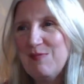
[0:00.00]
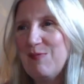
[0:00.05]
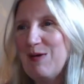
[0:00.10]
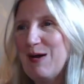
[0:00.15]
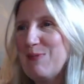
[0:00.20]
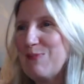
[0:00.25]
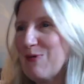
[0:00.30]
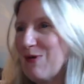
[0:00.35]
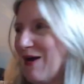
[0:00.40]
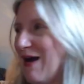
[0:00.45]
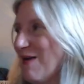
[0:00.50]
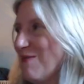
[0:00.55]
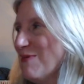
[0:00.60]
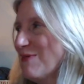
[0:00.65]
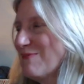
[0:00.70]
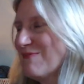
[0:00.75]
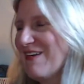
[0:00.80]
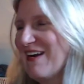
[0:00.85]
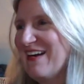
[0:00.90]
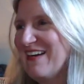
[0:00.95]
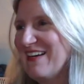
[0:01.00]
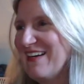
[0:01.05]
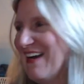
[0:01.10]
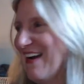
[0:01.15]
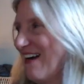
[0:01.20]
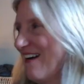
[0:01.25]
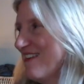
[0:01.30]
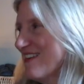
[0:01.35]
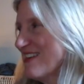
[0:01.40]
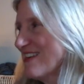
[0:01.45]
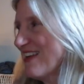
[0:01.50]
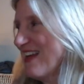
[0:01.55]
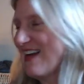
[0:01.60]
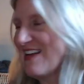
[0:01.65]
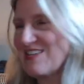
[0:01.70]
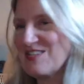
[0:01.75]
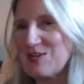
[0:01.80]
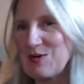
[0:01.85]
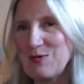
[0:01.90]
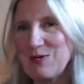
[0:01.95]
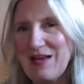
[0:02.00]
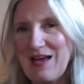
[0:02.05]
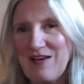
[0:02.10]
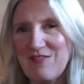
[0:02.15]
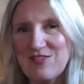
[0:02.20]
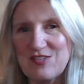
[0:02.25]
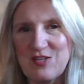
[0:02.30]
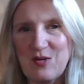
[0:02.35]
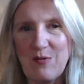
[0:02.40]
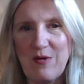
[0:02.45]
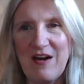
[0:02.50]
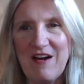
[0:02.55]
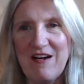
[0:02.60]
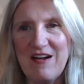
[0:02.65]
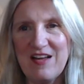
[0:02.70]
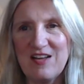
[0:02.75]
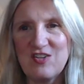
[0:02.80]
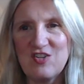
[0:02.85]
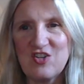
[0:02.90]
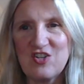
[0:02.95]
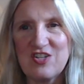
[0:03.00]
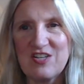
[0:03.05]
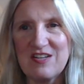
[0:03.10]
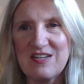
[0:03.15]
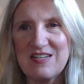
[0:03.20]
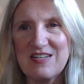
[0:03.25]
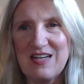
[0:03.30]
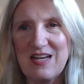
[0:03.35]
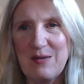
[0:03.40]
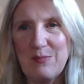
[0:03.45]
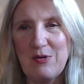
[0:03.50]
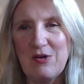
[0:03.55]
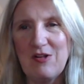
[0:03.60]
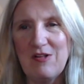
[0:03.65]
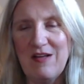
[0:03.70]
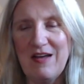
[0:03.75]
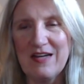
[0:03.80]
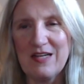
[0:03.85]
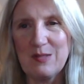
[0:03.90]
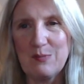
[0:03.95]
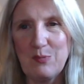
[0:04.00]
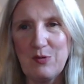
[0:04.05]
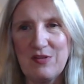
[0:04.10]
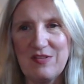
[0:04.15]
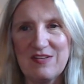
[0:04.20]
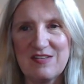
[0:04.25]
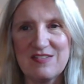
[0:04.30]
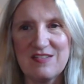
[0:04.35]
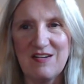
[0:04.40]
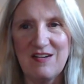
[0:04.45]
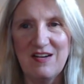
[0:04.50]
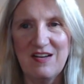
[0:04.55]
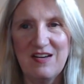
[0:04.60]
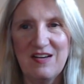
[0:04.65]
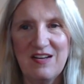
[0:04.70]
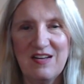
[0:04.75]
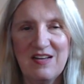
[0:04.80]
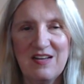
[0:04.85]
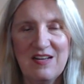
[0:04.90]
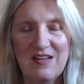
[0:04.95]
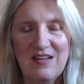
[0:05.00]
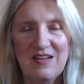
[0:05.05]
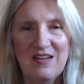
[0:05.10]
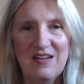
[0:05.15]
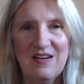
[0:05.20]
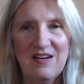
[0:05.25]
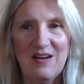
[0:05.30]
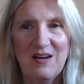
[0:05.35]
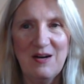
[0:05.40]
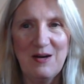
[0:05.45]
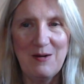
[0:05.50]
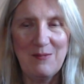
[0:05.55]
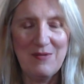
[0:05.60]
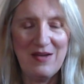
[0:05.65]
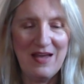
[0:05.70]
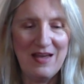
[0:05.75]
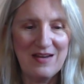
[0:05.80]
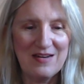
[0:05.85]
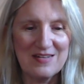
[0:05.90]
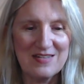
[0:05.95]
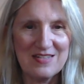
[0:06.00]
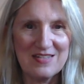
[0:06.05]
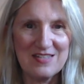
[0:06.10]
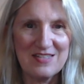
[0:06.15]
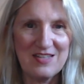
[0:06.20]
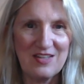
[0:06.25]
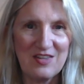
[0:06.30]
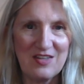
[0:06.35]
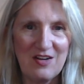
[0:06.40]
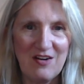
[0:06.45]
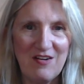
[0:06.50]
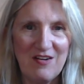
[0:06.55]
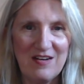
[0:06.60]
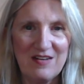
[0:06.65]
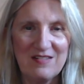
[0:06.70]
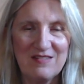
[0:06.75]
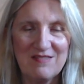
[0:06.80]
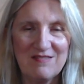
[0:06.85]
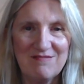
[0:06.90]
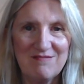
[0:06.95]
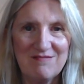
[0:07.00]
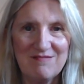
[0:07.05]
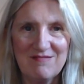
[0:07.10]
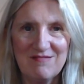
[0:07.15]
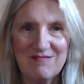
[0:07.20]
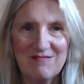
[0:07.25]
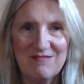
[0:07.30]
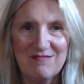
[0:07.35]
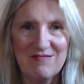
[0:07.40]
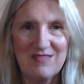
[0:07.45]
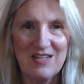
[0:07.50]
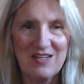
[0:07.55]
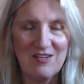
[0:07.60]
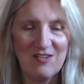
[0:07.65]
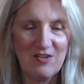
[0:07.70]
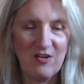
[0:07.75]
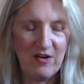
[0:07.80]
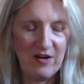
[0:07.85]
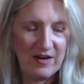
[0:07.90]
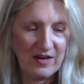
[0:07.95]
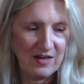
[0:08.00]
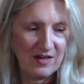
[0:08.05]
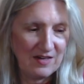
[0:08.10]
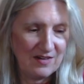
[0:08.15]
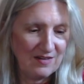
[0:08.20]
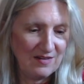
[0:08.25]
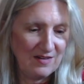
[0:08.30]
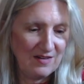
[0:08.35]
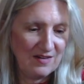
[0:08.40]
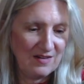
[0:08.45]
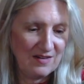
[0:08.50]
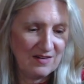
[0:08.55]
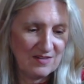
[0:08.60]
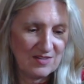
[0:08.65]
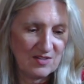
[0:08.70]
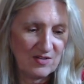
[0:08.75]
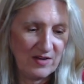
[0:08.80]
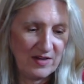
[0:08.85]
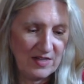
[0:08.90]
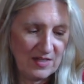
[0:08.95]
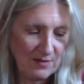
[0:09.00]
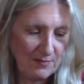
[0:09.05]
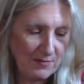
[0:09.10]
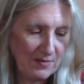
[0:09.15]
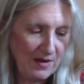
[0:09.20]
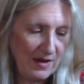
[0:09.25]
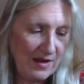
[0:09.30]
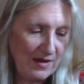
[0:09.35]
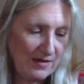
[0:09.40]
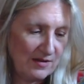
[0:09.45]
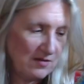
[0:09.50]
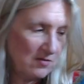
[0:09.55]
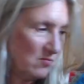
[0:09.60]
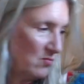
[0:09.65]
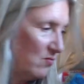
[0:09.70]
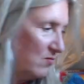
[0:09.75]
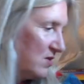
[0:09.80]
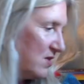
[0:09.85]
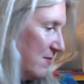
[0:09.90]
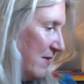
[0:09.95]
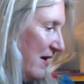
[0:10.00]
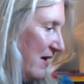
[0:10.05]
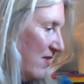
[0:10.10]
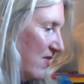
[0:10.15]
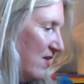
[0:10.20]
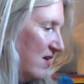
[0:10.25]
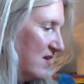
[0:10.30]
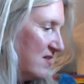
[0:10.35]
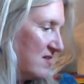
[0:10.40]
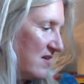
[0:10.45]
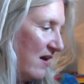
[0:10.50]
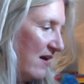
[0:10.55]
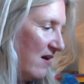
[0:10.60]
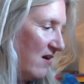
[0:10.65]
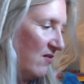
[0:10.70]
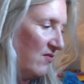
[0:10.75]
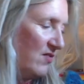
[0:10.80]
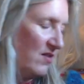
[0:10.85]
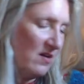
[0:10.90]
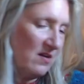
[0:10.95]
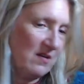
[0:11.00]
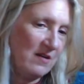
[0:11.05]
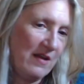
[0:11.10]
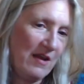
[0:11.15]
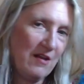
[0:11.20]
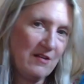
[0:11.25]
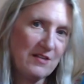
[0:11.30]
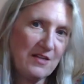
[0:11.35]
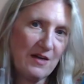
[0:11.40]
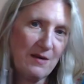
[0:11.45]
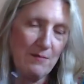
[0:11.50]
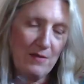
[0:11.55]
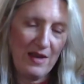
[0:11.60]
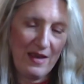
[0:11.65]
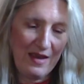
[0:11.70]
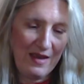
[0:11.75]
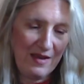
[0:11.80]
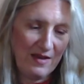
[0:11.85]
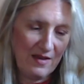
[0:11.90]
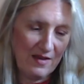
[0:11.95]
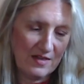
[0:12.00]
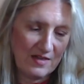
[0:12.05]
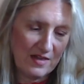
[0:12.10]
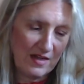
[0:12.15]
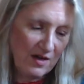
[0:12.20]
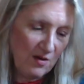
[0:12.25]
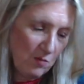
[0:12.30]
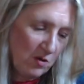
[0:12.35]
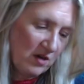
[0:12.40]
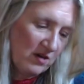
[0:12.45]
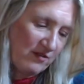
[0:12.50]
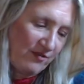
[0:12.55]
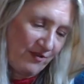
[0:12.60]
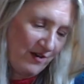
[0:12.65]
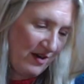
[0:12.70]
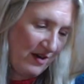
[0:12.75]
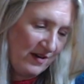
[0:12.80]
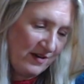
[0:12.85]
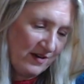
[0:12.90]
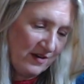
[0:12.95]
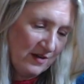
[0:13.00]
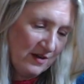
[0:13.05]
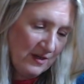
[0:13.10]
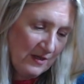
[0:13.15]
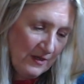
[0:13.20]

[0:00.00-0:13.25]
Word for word: My problem right now is that I don't have a square edged table I could put this on um, and sit there and you know, crank. Uh, so I end up, I, to make this, I held it, held it in my hand and it worked fine.